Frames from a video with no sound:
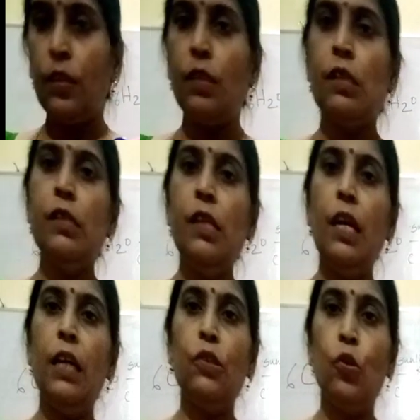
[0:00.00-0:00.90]
Stay
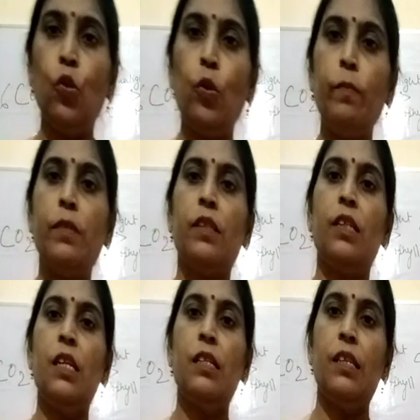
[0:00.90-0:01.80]
at home,
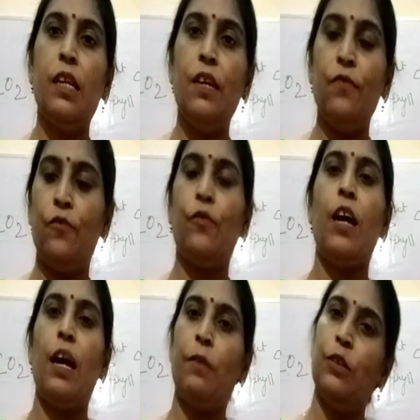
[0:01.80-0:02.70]
stay safe.
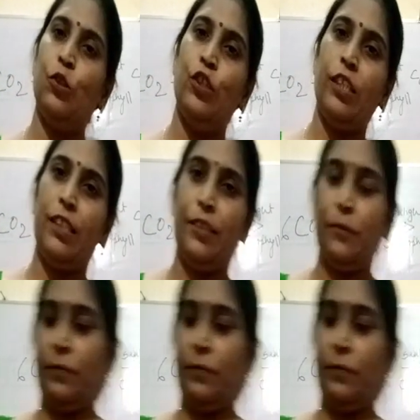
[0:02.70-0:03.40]
Have a good day.